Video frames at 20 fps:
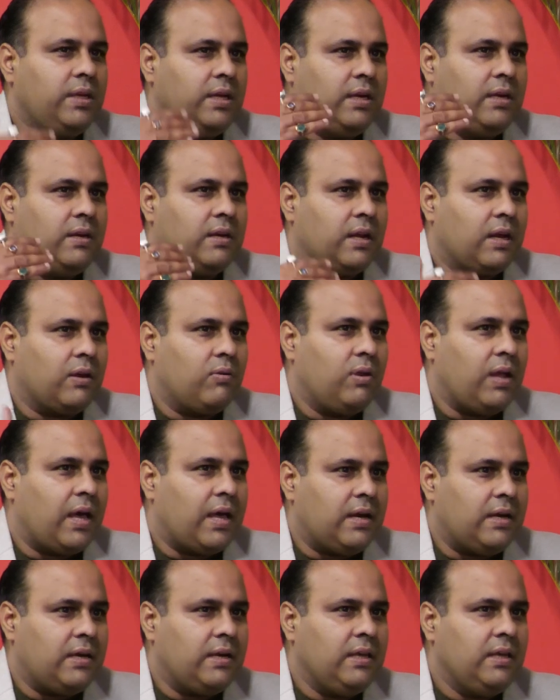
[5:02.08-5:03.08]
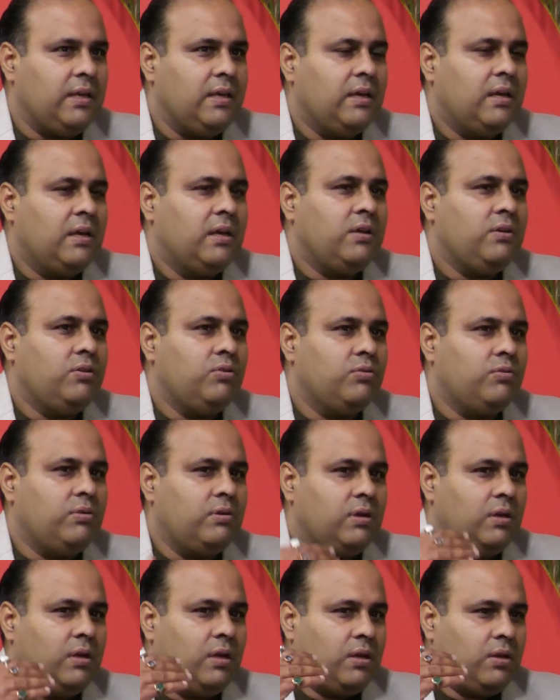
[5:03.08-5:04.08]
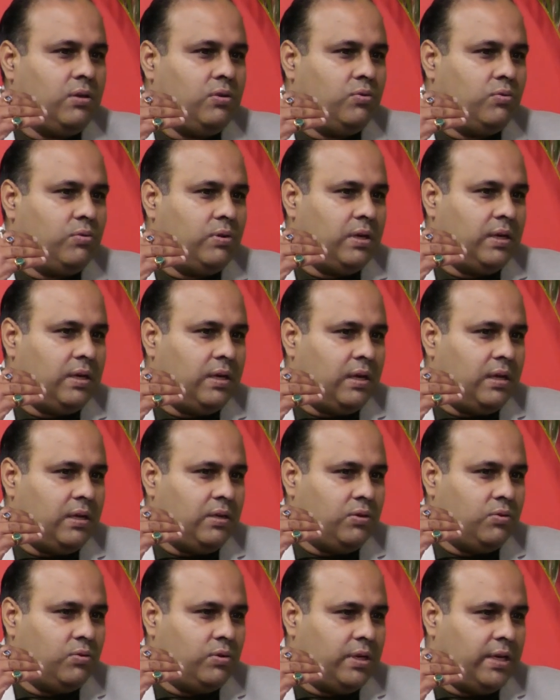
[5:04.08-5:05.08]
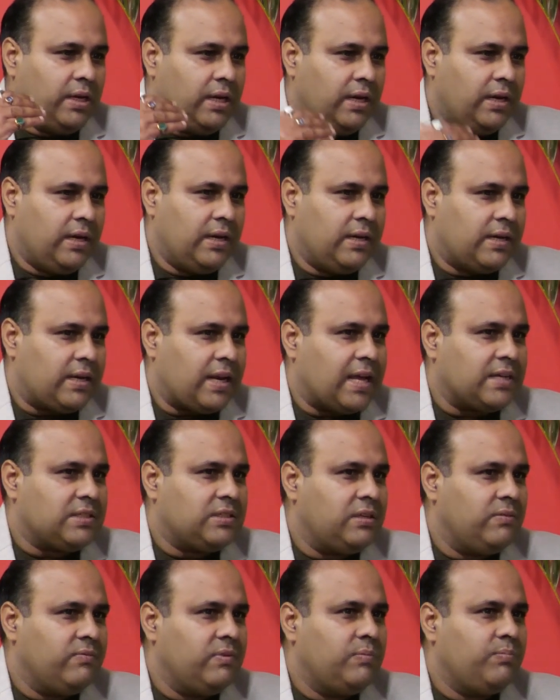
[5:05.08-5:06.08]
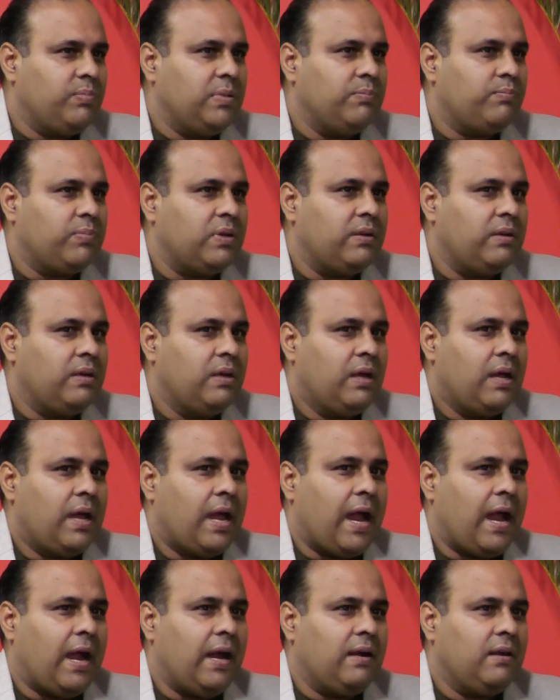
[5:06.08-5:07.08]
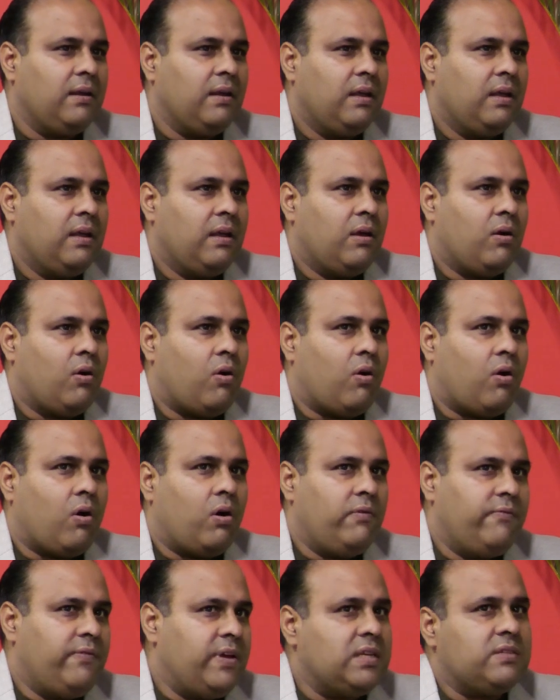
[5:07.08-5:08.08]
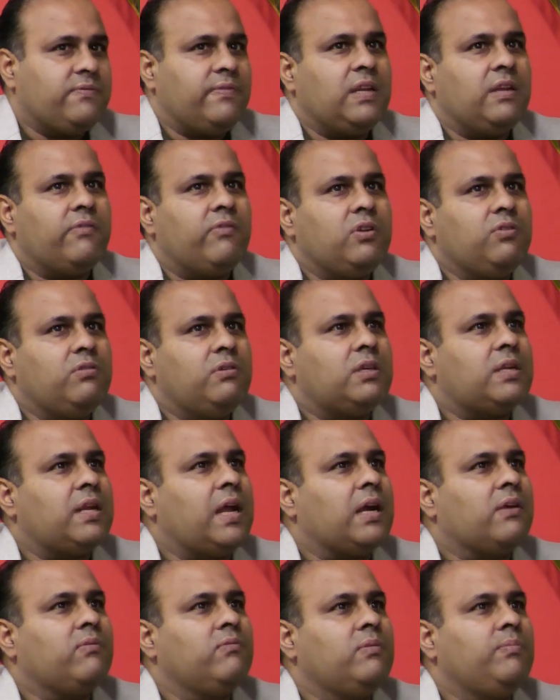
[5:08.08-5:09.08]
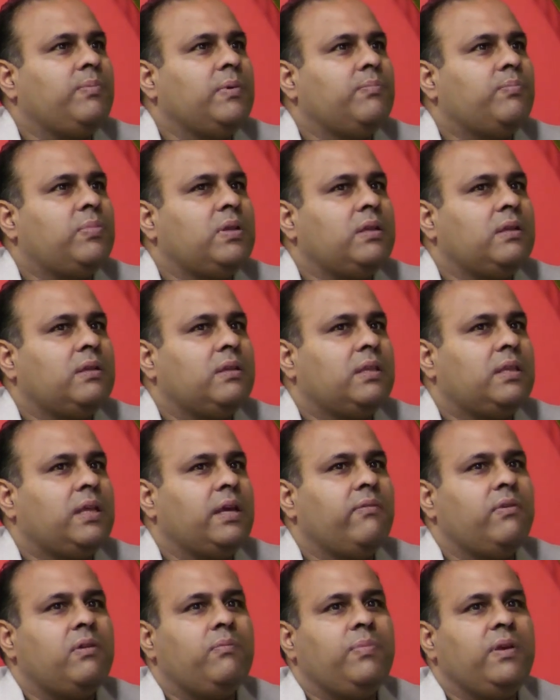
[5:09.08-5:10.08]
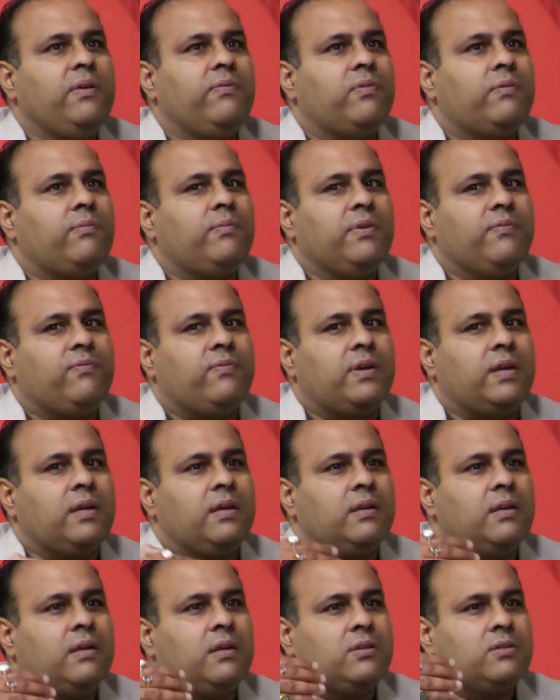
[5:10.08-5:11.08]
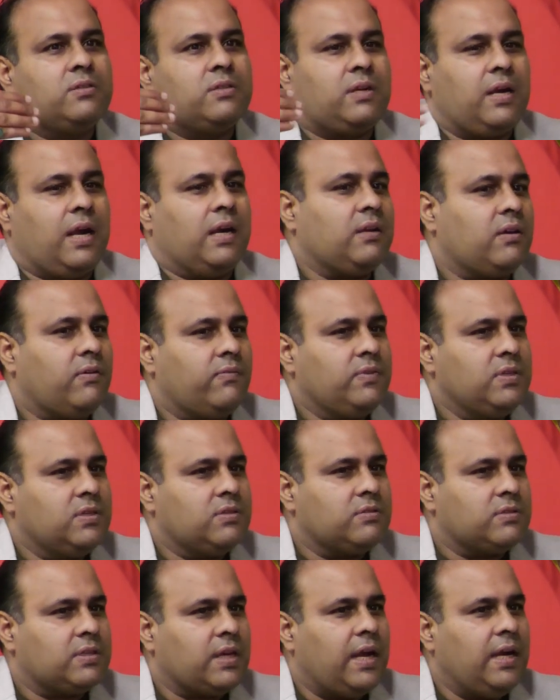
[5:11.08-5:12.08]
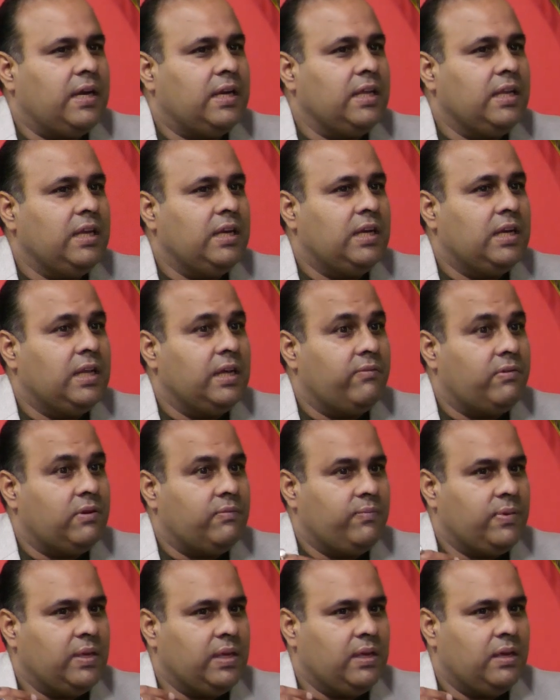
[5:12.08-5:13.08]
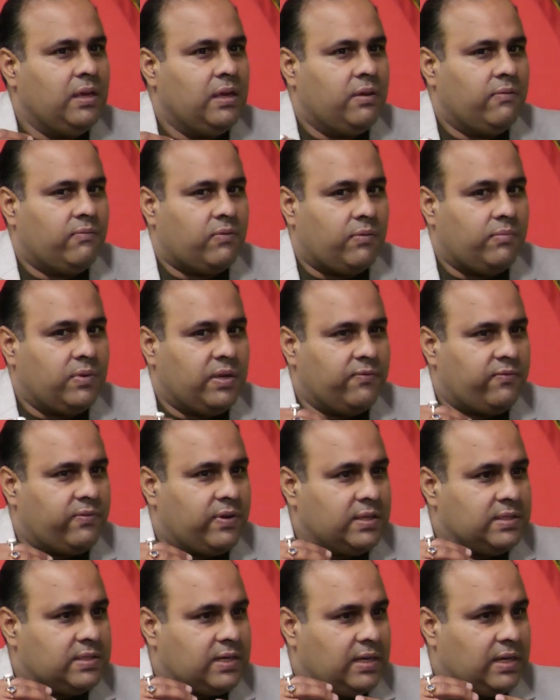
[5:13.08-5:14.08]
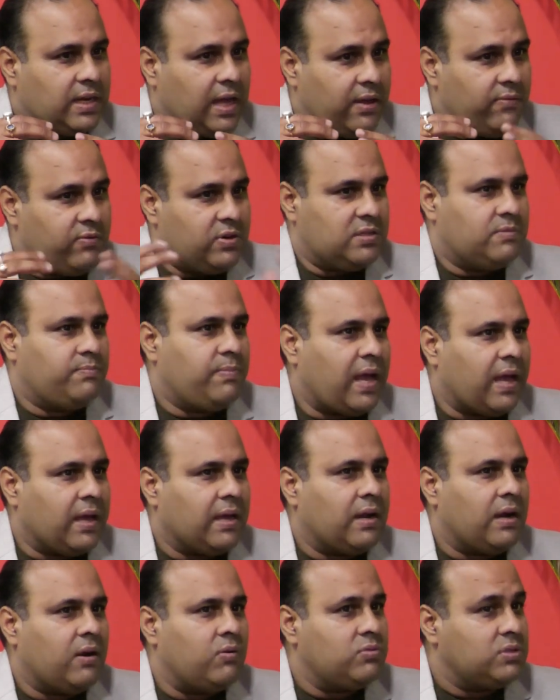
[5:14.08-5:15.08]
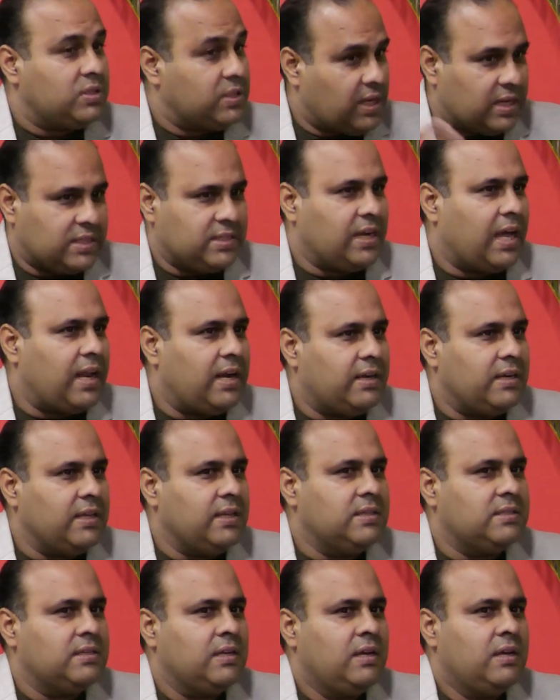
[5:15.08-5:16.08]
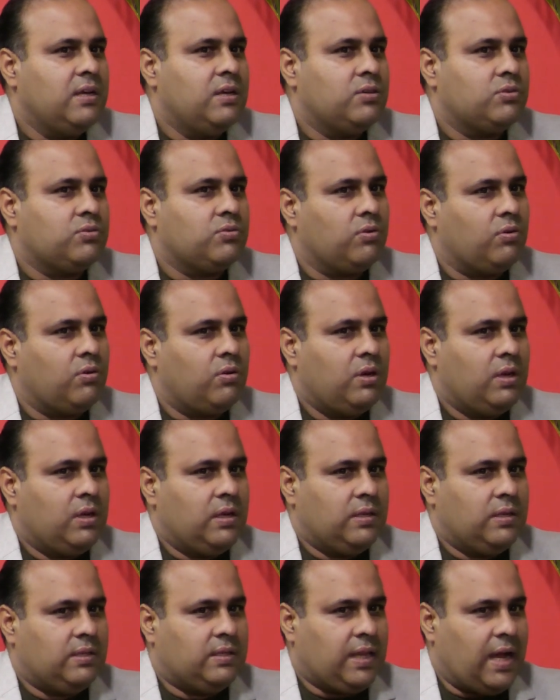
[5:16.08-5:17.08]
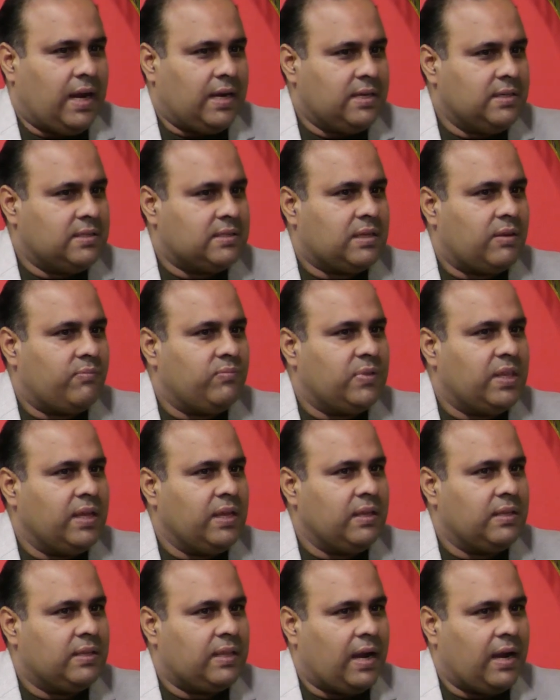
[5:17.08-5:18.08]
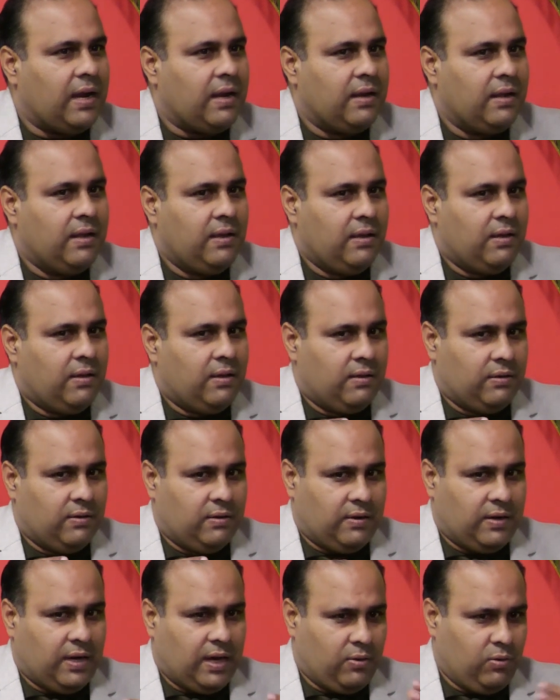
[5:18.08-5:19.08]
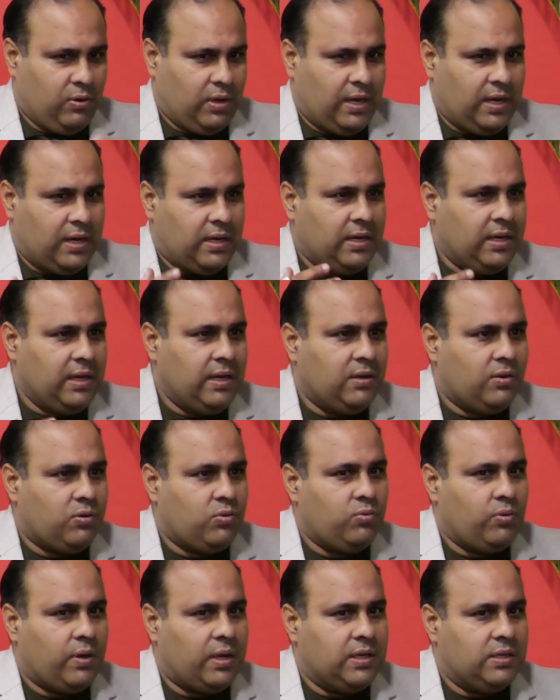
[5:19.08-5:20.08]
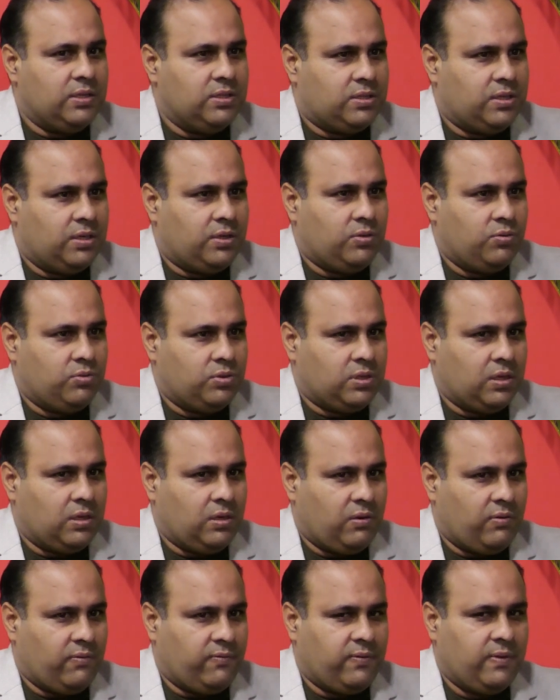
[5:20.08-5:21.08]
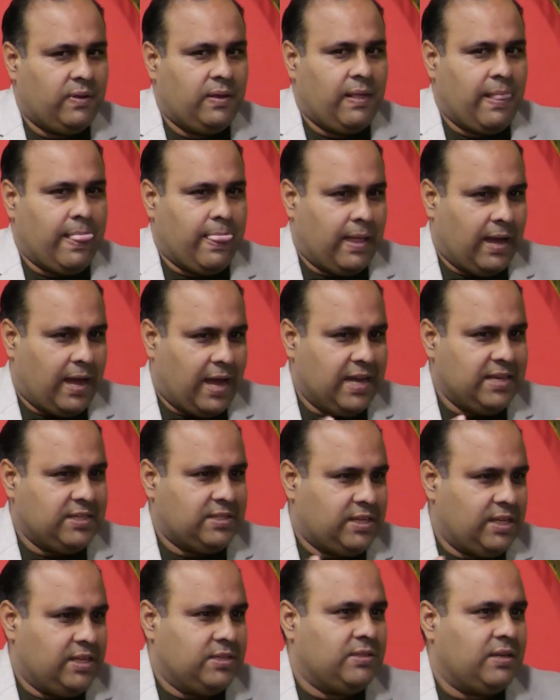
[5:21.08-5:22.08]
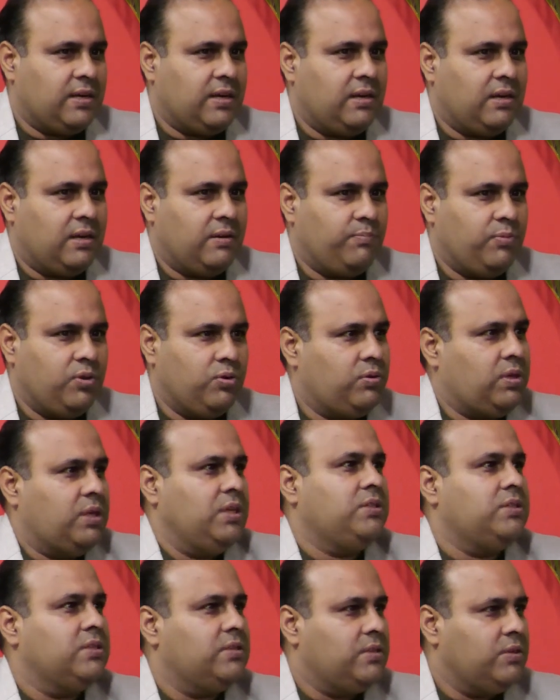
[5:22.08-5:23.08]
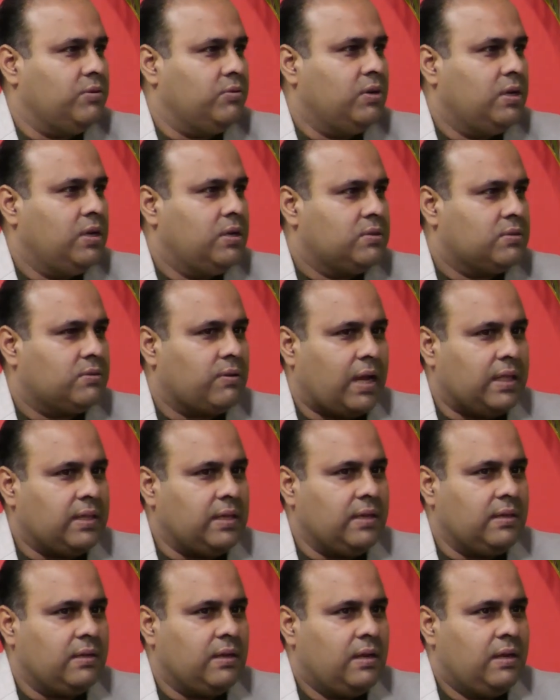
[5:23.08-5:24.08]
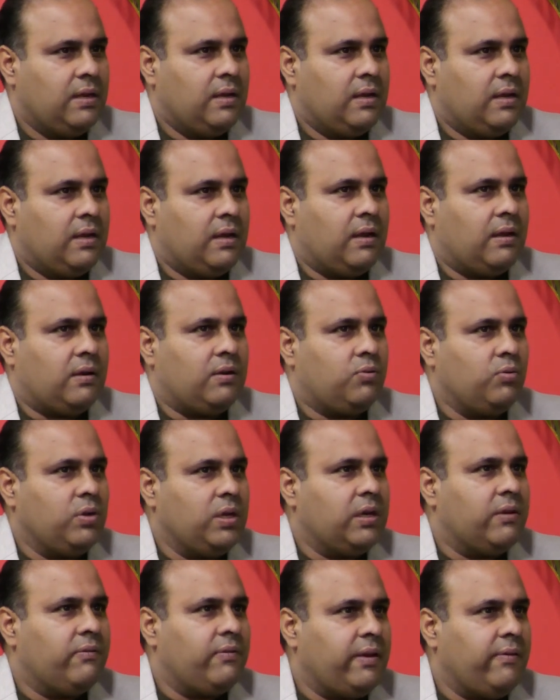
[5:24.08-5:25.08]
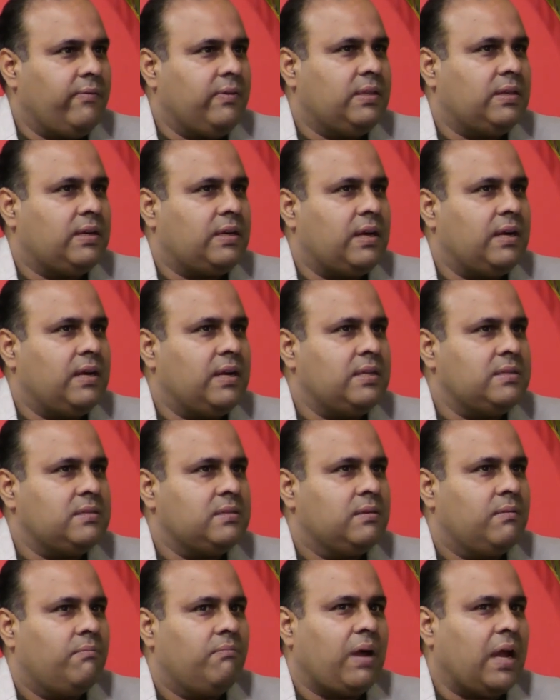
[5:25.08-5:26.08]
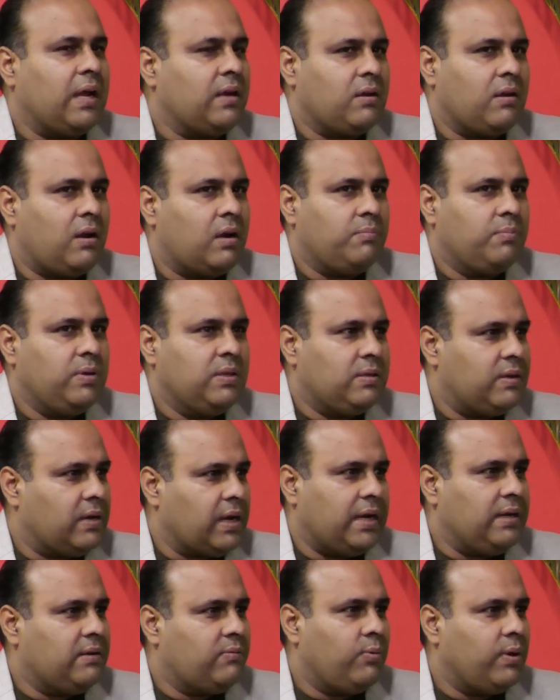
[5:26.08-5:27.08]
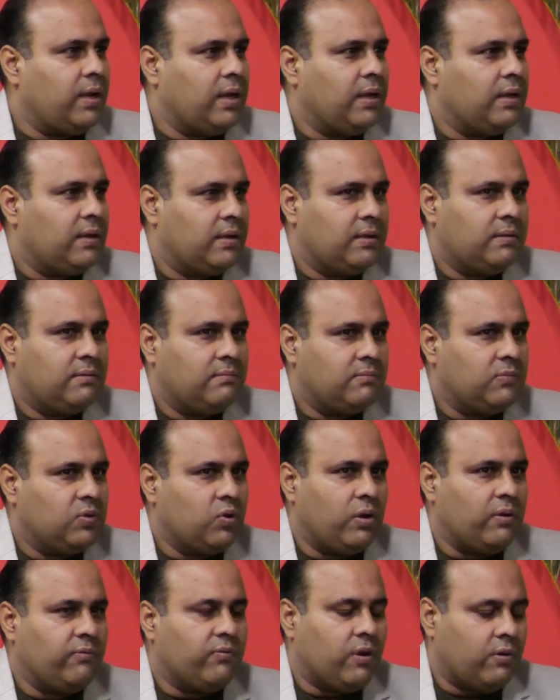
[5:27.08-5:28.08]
need regularity, you need interaction with people, and always whenever you interact with people, they will be from different strata of the society, they will be from different and diverse backgrounds, nationalities. So that is something that regularity to an institution of high stature and repute teaches you. So I think doing away with attendance might not be the right way going